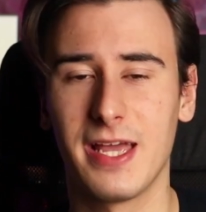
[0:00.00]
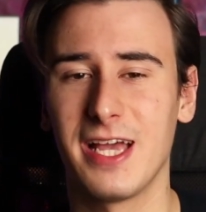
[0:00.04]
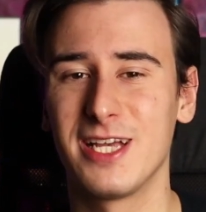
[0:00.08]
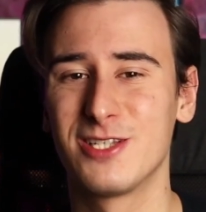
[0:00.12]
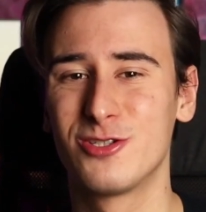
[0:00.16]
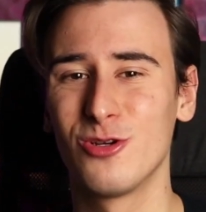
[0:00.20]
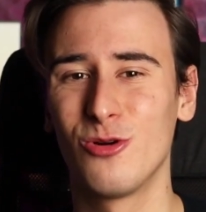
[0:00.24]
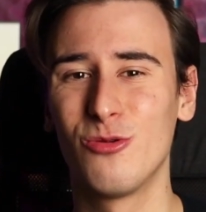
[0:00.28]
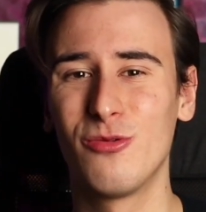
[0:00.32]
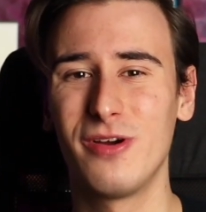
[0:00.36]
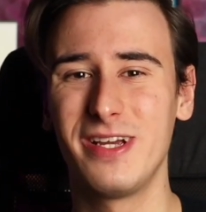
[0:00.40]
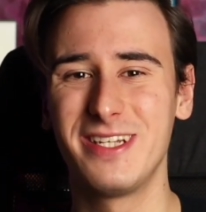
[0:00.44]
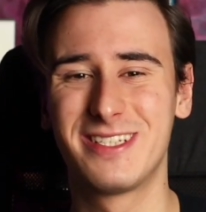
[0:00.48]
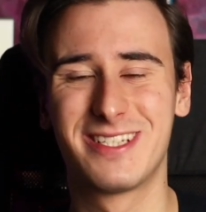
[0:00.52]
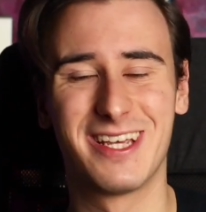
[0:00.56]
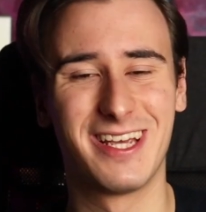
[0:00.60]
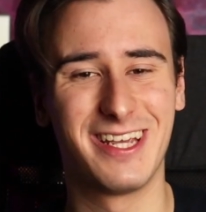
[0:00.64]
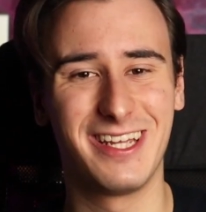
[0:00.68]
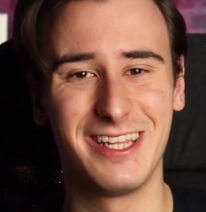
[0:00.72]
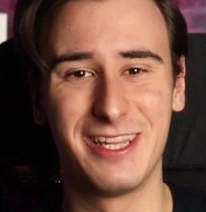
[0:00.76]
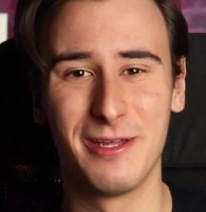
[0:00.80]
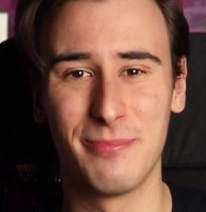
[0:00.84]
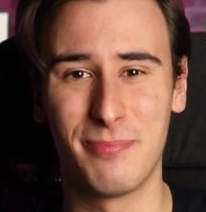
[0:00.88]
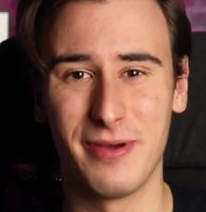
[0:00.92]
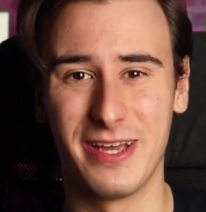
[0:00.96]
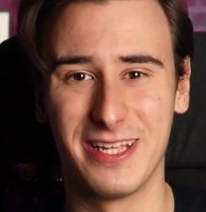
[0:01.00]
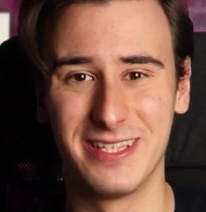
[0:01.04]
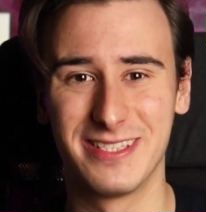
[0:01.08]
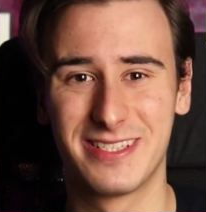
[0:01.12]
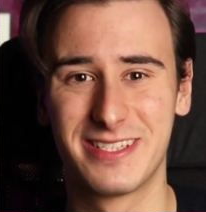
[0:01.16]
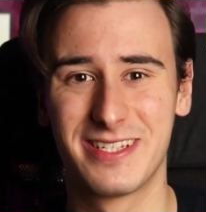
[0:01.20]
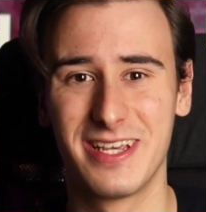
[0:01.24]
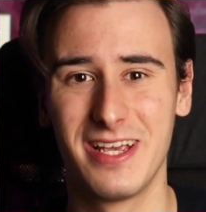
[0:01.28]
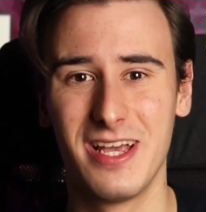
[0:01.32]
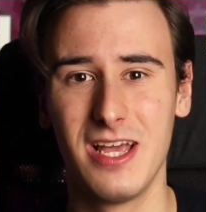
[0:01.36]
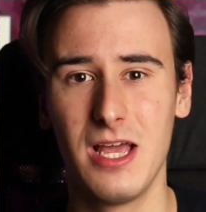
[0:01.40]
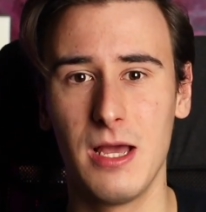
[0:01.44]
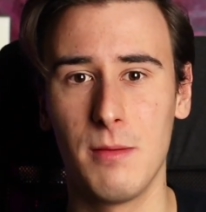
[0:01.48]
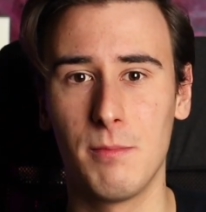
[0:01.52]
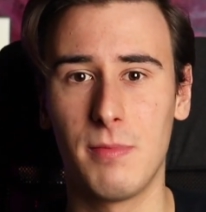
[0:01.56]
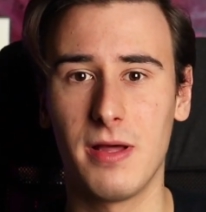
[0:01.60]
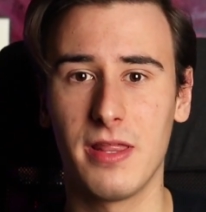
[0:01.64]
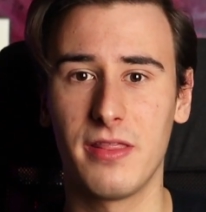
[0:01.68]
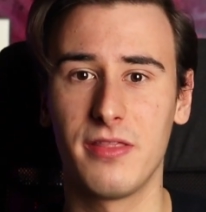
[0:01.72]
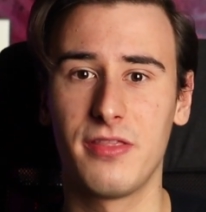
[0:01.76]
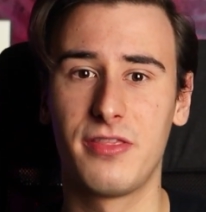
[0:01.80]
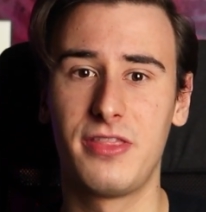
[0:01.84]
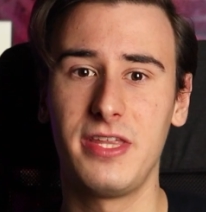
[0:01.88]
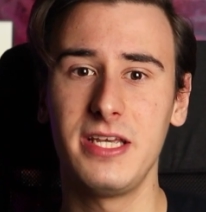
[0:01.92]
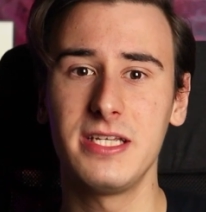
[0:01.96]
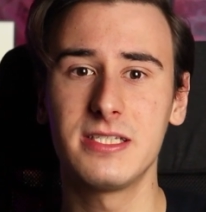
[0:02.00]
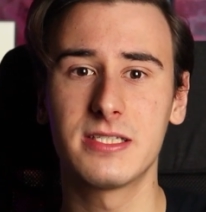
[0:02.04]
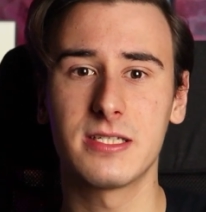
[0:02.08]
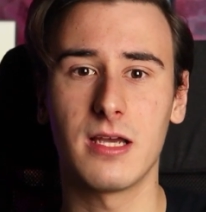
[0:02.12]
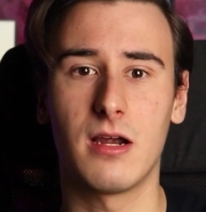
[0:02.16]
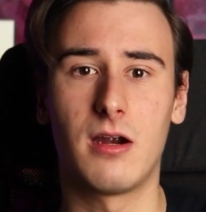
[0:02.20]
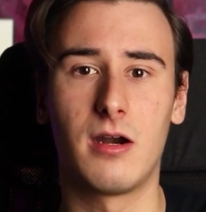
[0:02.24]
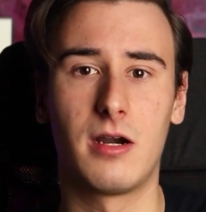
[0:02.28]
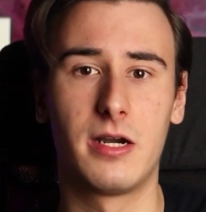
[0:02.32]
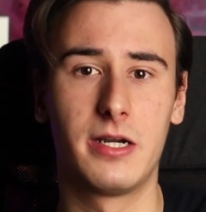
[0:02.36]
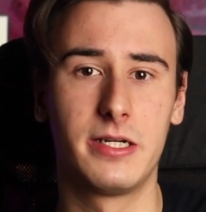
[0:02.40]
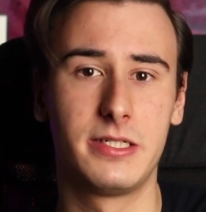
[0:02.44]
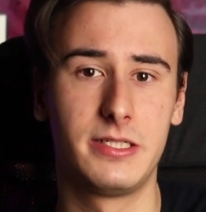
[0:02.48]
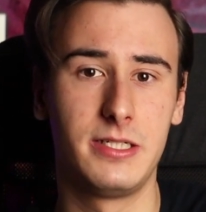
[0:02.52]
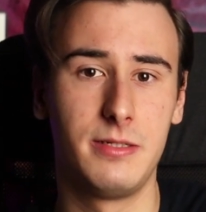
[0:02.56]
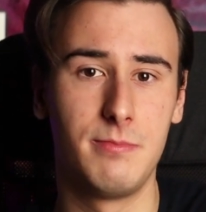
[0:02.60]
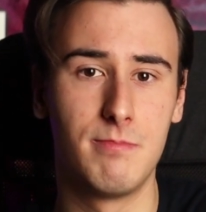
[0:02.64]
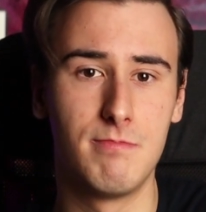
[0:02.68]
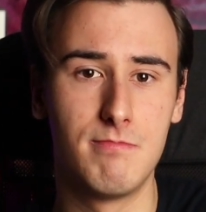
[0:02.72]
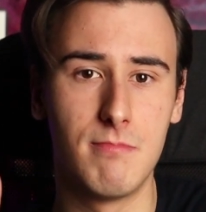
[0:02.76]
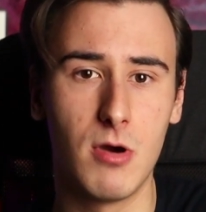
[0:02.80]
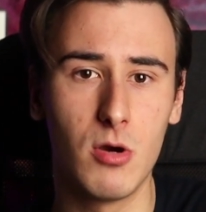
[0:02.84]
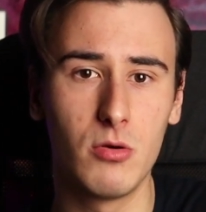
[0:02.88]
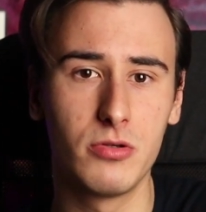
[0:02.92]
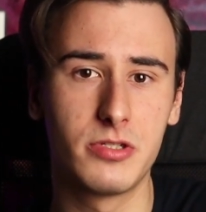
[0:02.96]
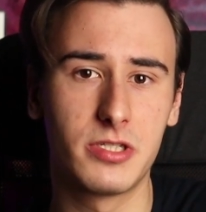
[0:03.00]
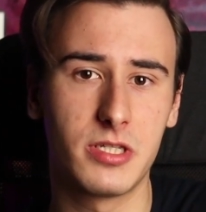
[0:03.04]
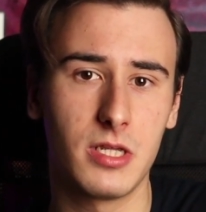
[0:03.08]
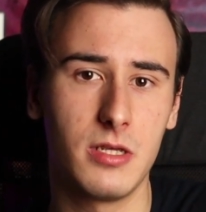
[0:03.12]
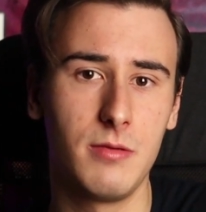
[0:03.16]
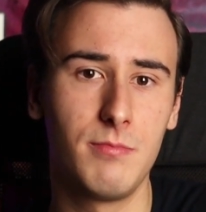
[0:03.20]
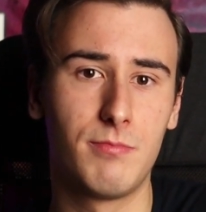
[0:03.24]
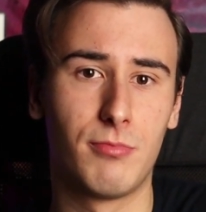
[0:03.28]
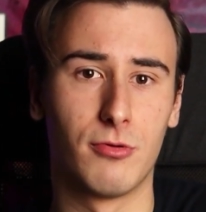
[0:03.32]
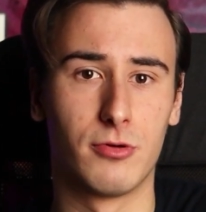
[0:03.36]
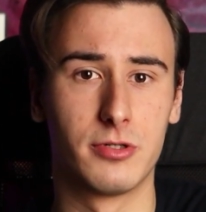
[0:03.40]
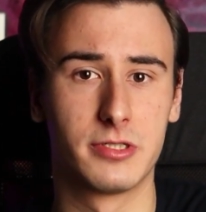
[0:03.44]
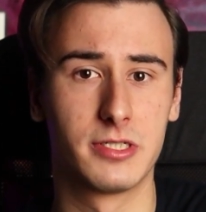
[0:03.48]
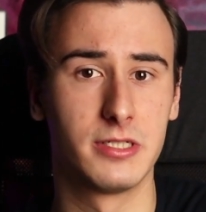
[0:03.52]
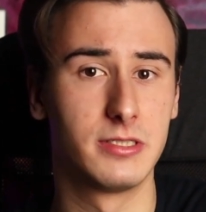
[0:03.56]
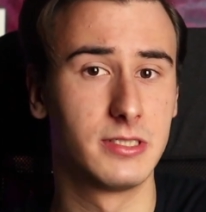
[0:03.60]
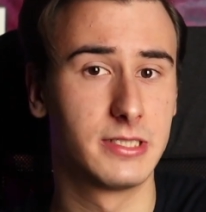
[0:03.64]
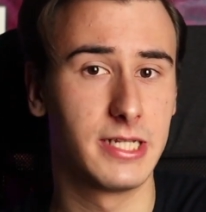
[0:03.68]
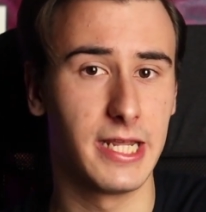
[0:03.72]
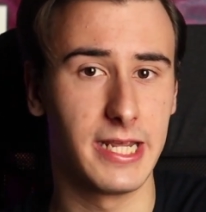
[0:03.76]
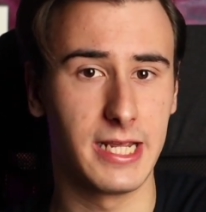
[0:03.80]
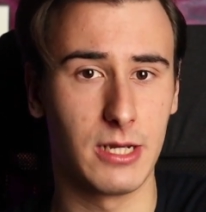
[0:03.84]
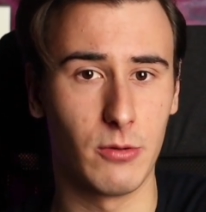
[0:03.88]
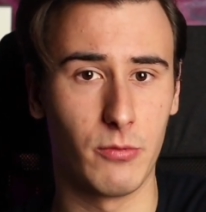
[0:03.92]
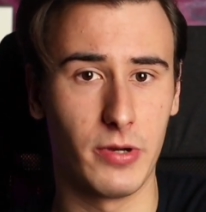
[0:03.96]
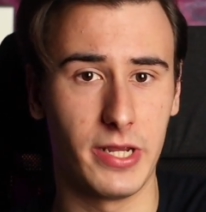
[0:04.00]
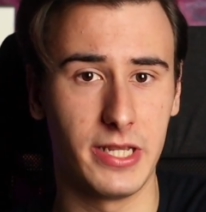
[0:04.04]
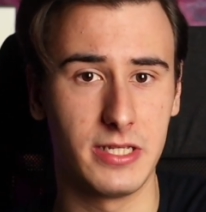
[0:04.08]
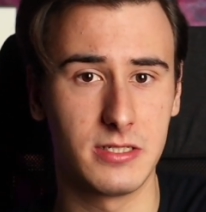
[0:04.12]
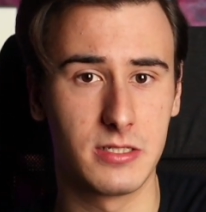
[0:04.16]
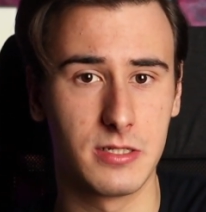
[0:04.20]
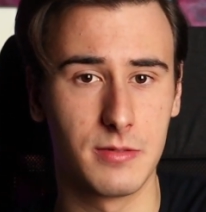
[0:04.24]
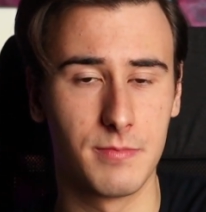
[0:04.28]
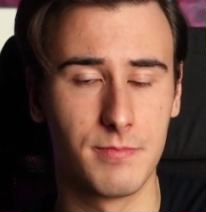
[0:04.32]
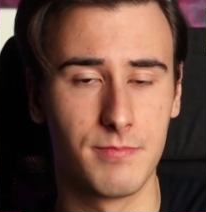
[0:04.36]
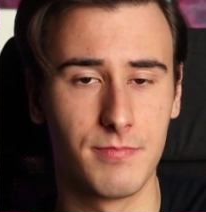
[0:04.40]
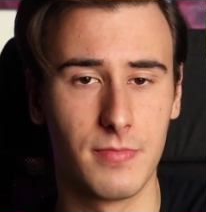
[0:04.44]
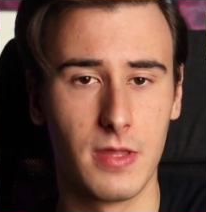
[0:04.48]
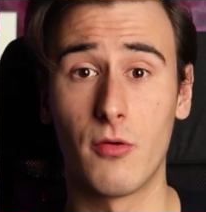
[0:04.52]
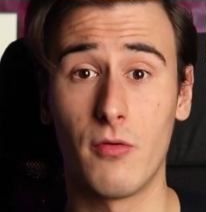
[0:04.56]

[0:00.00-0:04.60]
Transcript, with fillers: As always, it depends, but these are the most important takeaways.